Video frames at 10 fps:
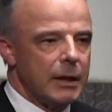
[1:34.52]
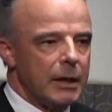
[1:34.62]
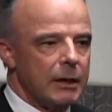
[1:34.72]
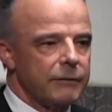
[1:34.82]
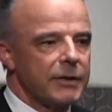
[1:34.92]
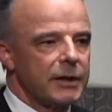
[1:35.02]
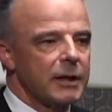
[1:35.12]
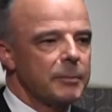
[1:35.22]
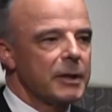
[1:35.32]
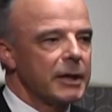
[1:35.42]
And for the
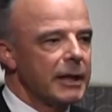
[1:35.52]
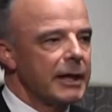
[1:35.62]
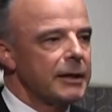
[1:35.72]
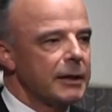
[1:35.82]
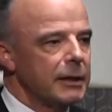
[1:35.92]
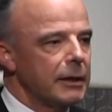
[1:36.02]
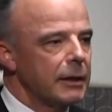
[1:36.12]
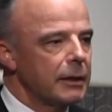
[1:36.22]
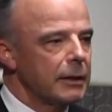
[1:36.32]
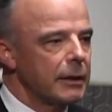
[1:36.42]
Gallipoli landing,
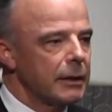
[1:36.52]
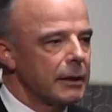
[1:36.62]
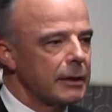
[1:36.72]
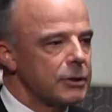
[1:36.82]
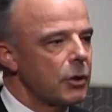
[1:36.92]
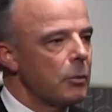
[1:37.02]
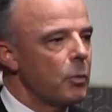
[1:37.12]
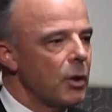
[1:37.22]
Tom